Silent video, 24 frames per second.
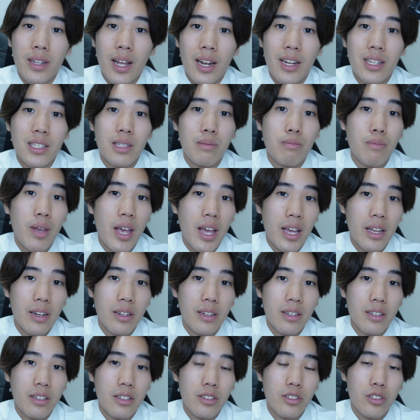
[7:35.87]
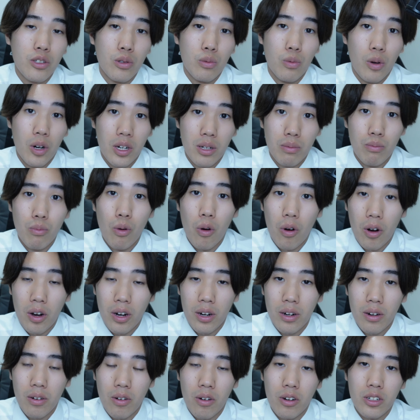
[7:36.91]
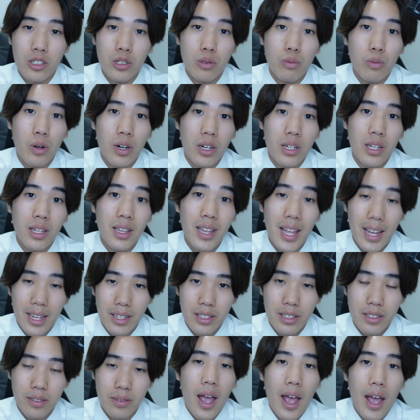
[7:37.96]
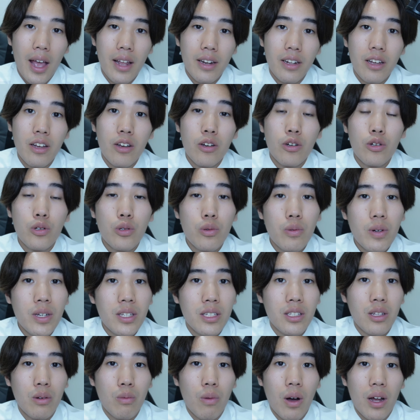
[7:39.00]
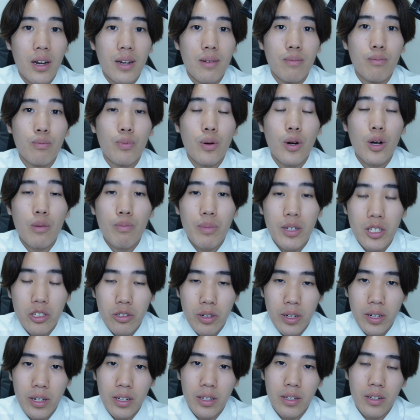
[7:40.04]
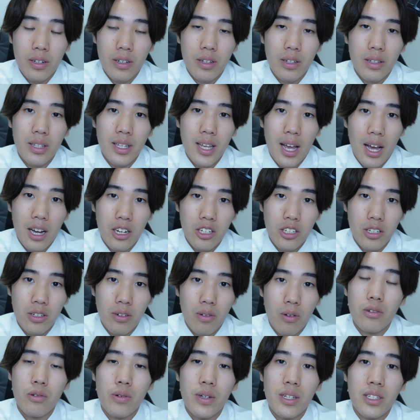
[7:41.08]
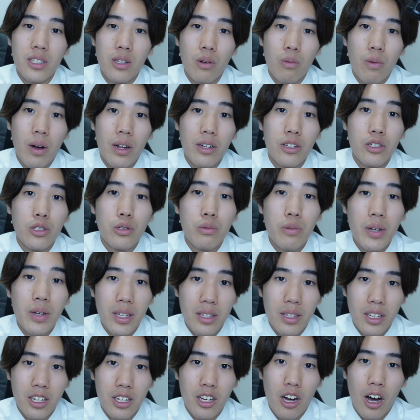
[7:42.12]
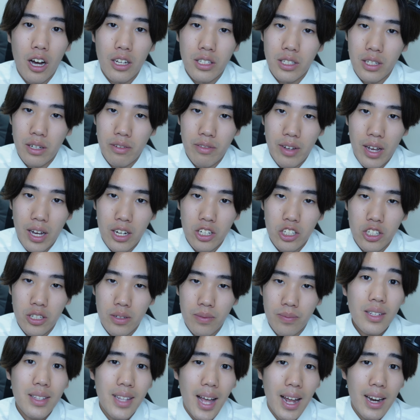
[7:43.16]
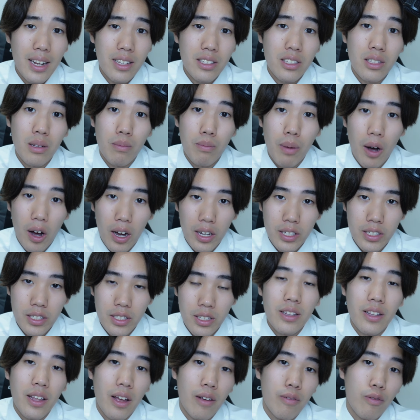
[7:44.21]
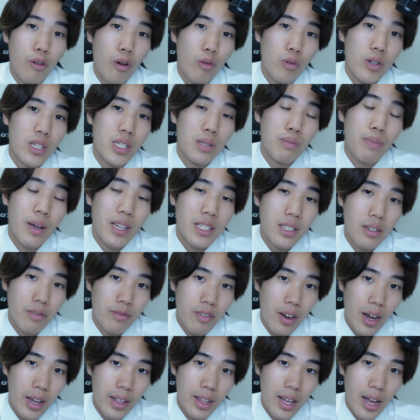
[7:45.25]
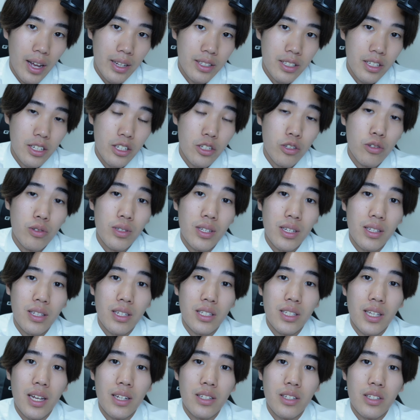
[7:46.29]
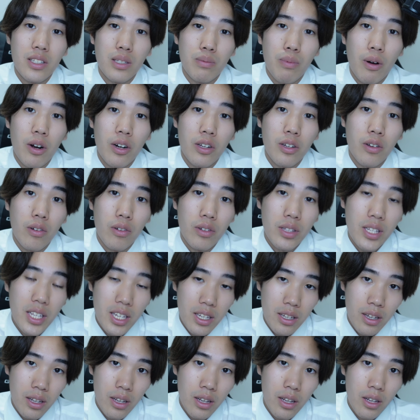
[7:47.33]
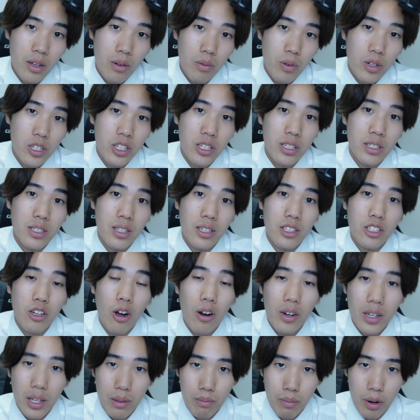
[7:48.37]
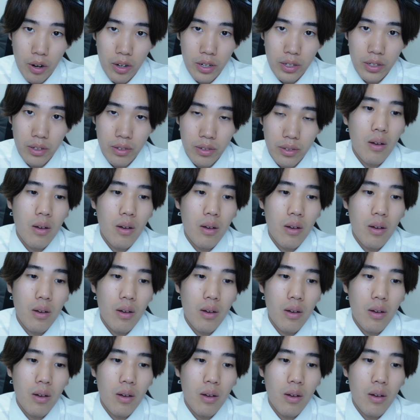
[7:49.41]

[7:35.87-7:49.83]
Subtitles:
that is made to work more or to work late. And who is the one perpetrating the action? Who is the one doing the causative action? That is the boss. Therefore, we specify that using the sentence particle ni, which is the target particle.